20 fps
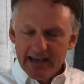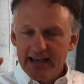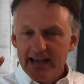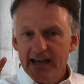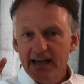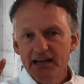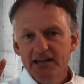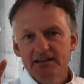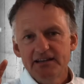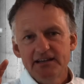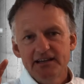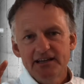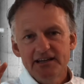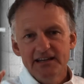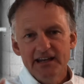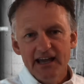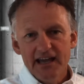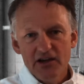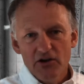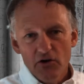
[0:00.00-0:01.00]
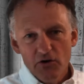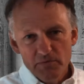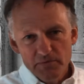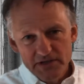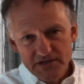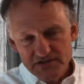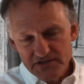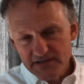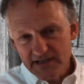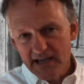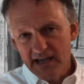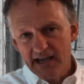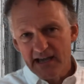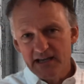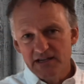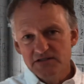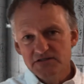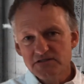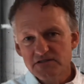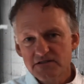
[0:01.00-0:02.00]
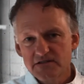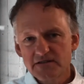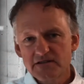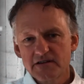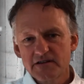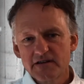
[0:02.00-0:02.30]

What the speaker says: And in Naomi's case,